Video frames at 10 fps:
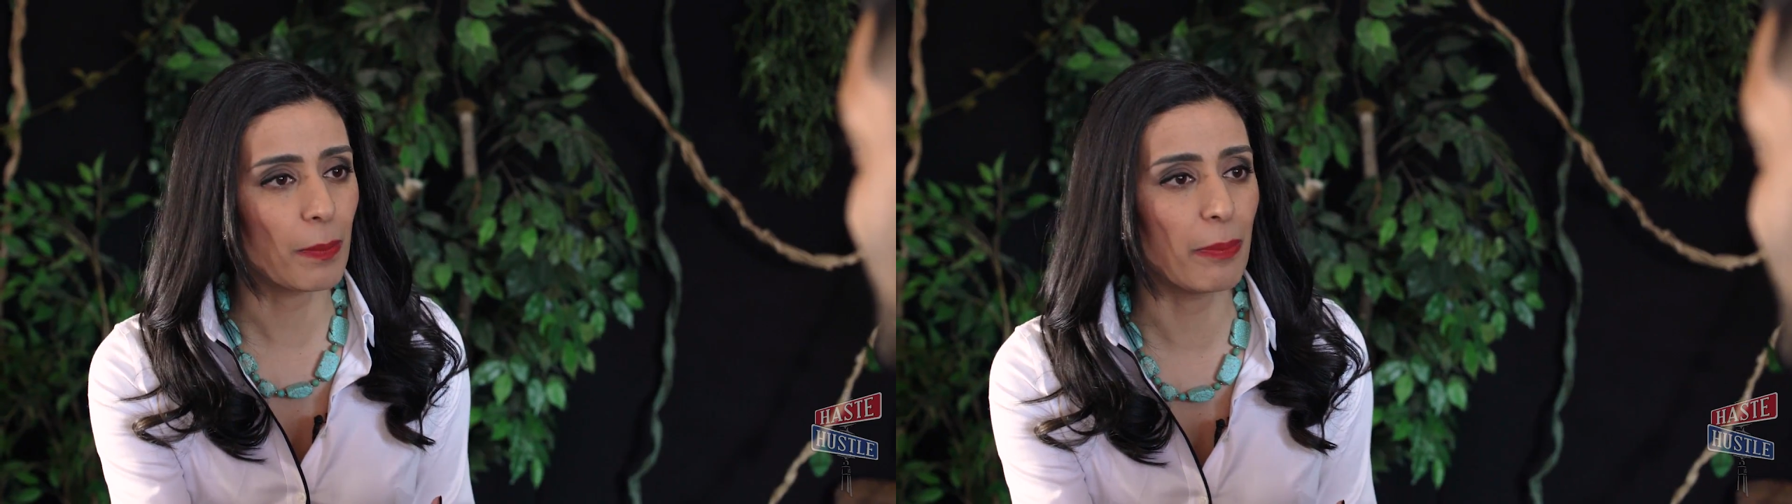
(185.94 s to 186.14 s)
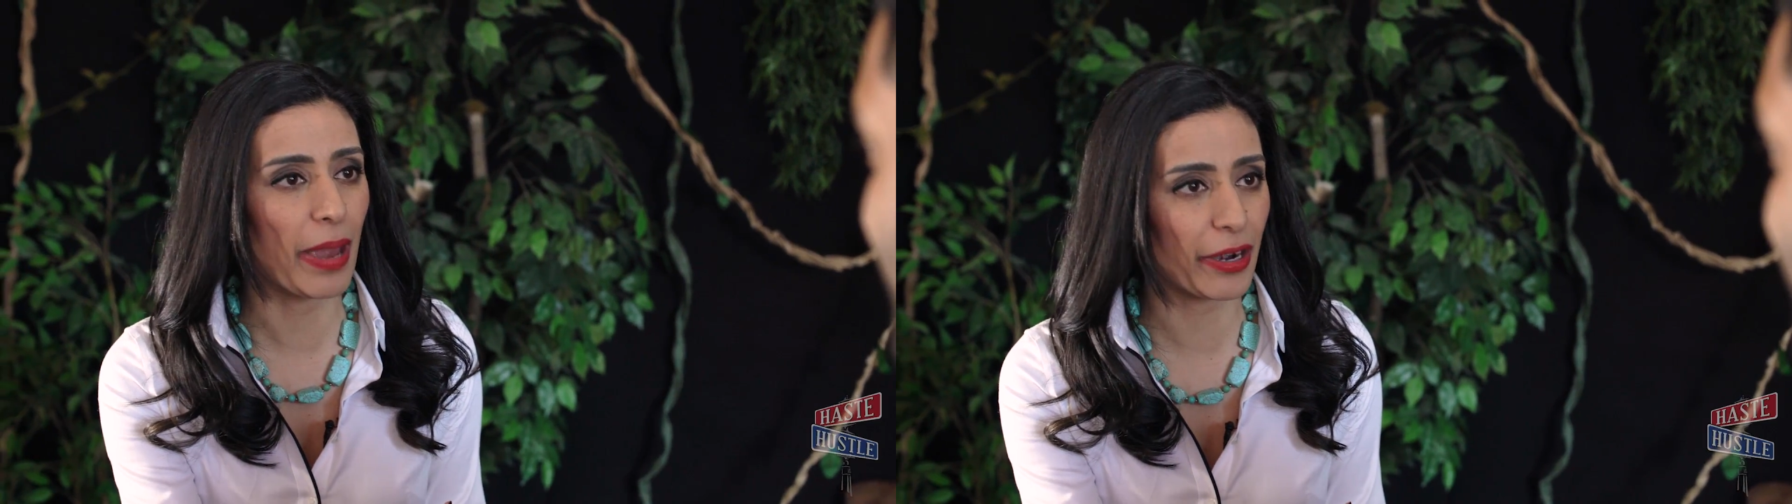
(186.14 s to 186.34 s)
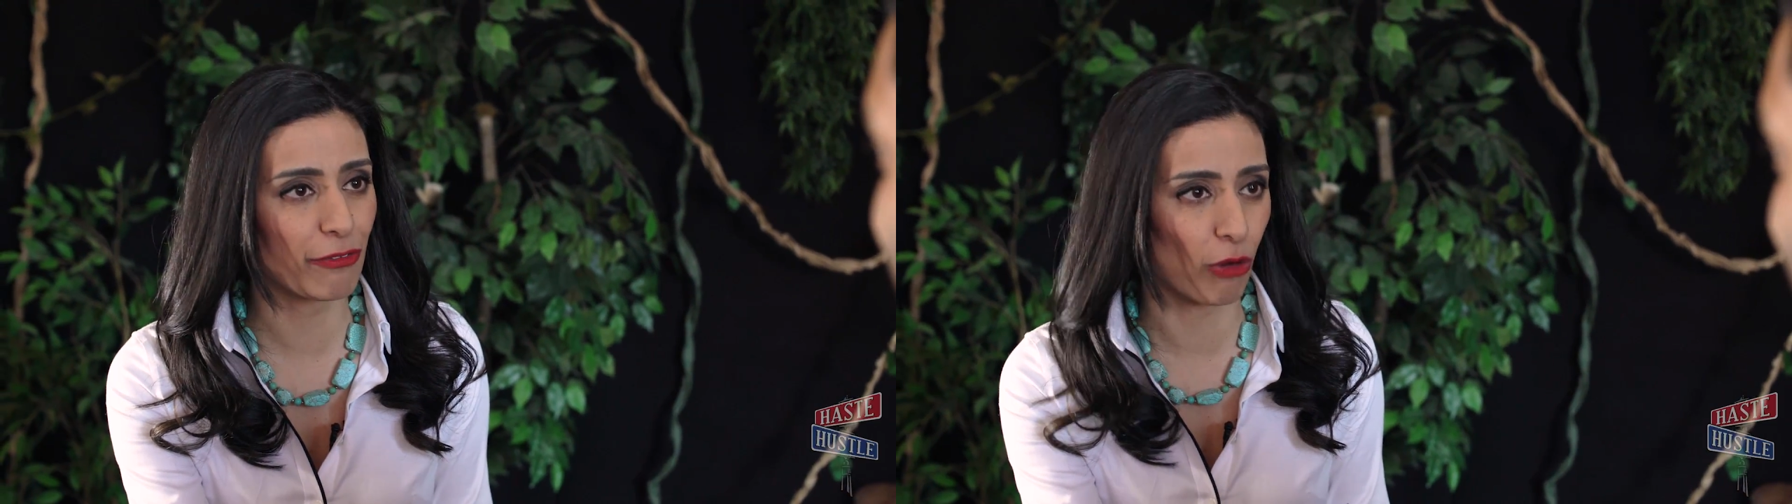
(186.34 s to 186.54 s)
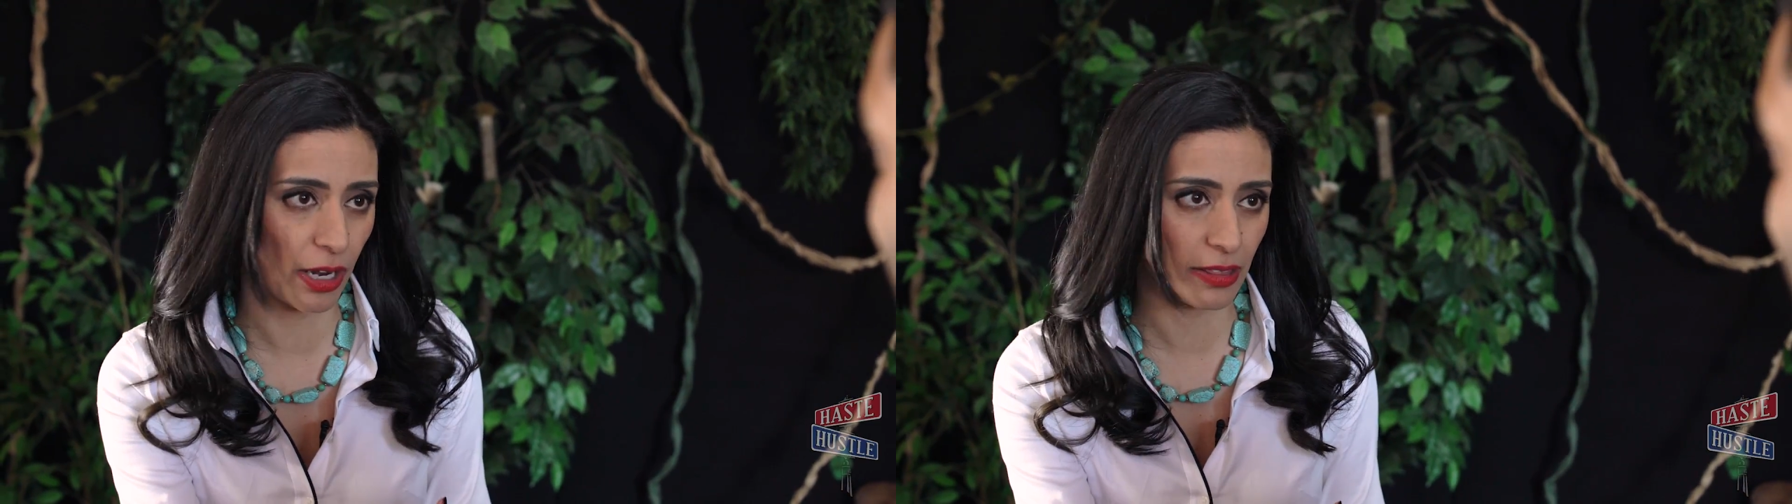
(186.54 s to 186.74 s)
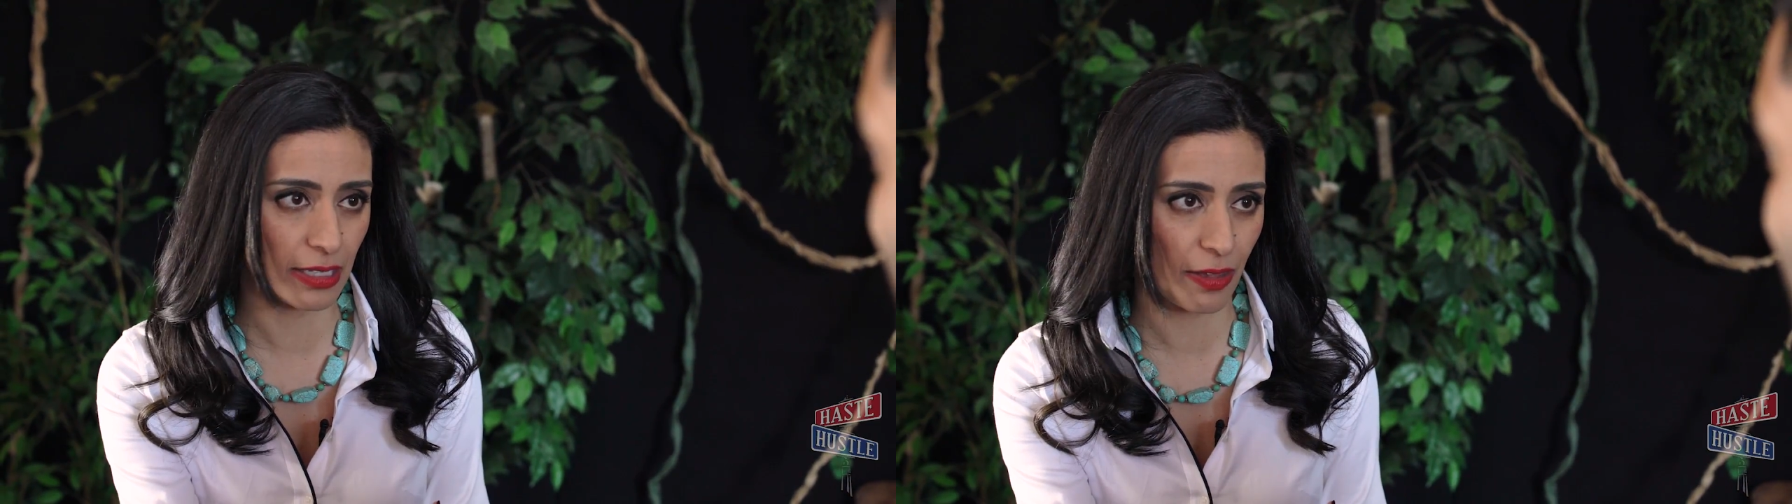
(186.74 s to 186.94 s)
be better for
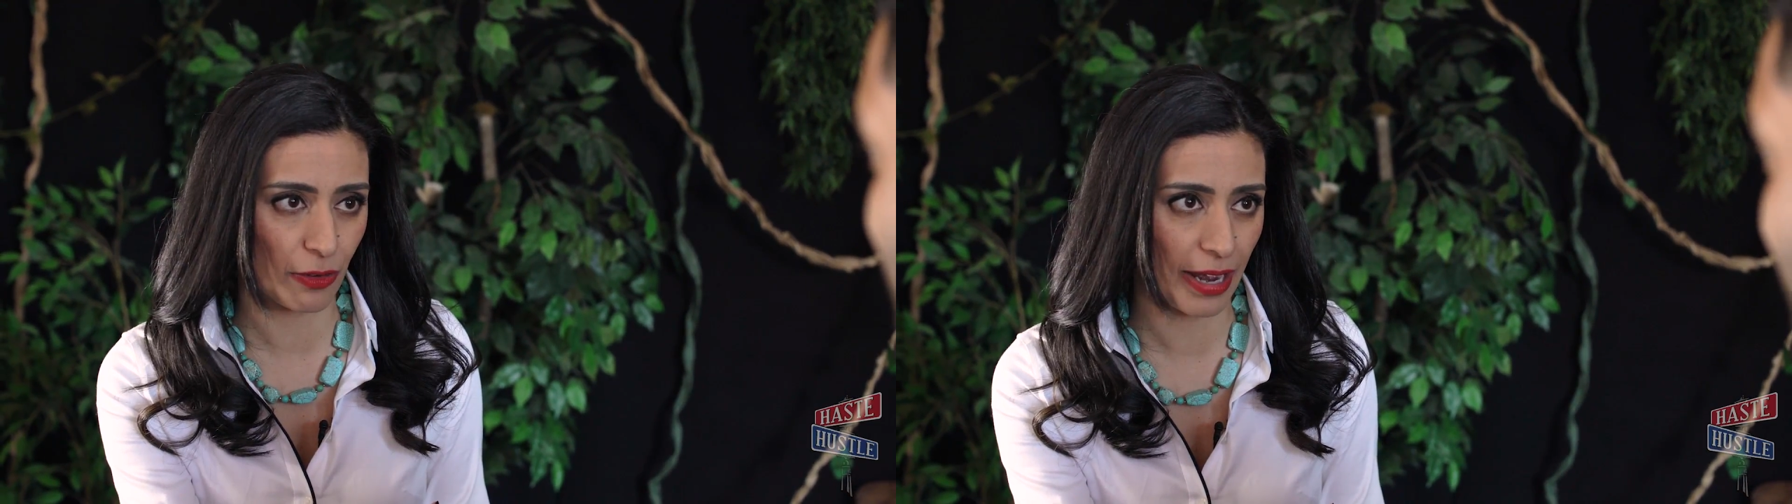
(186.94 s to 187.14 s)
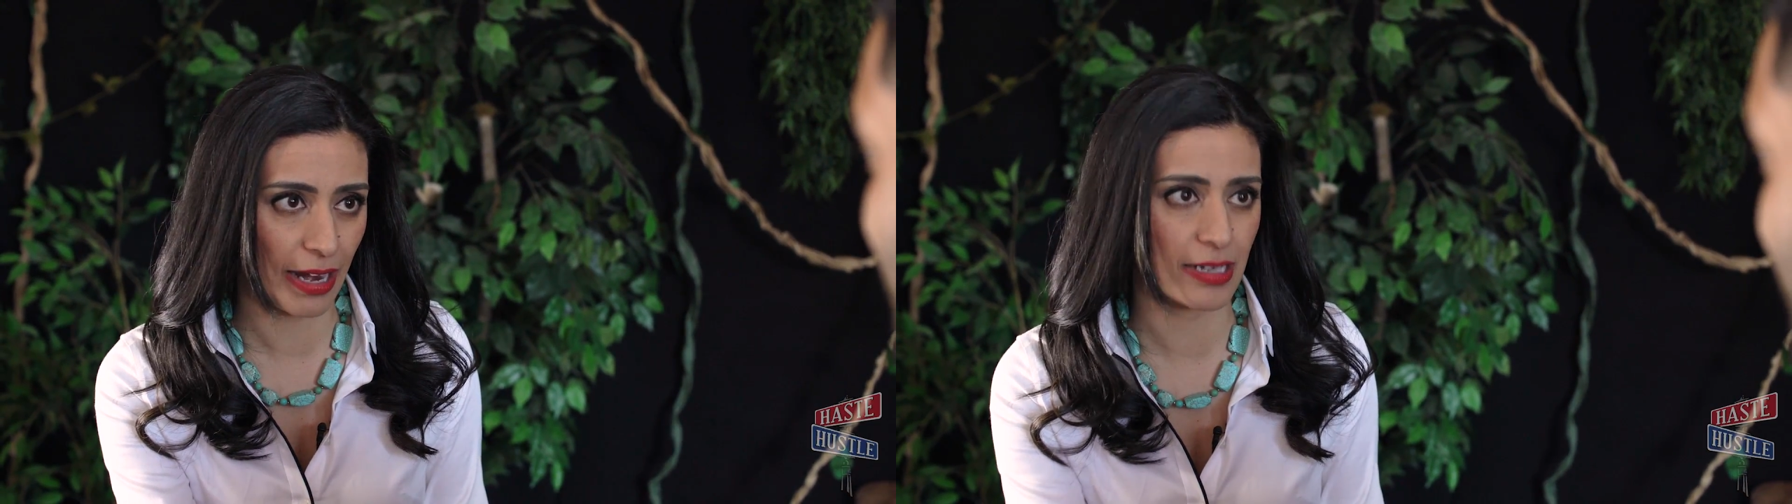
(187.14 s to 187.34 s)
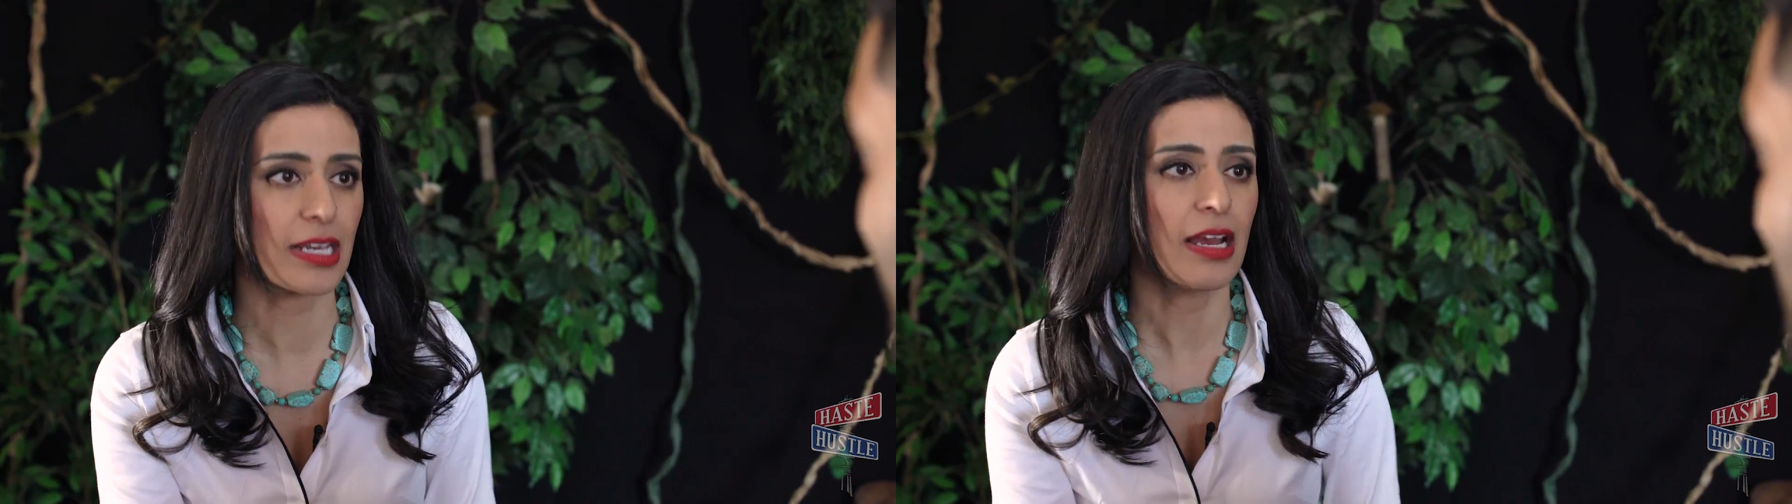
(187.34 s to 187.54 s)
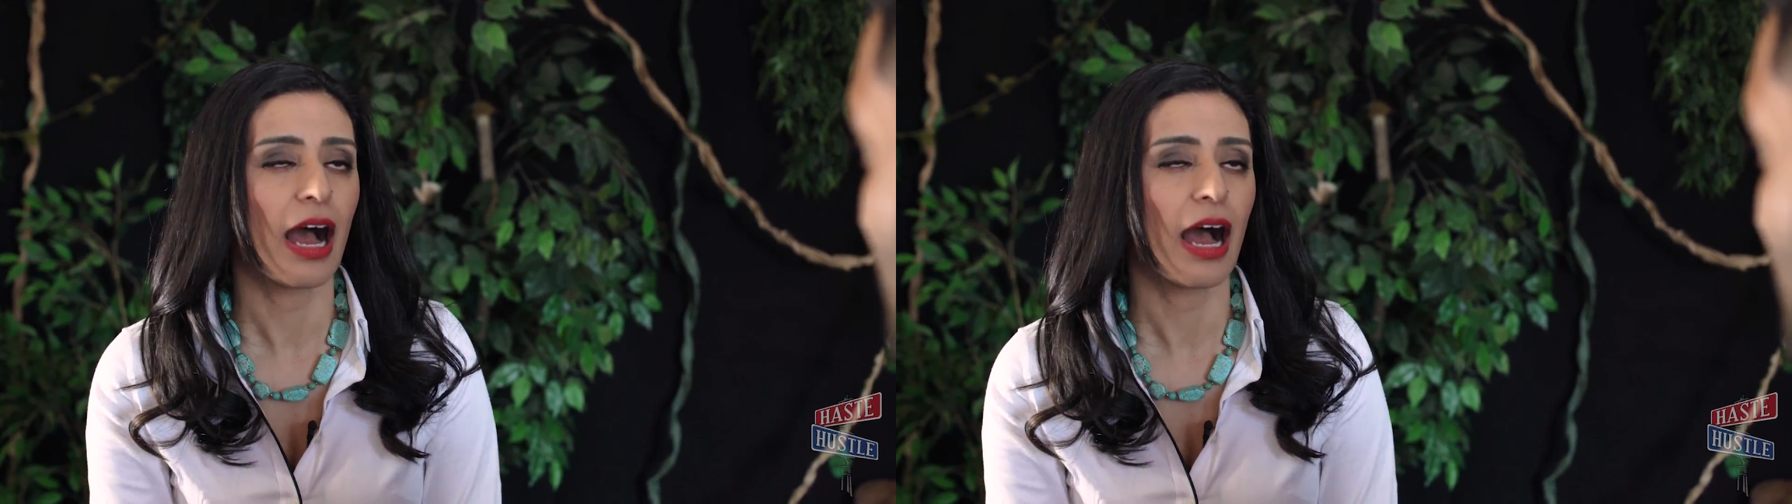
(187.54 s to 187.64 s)
it at the other end.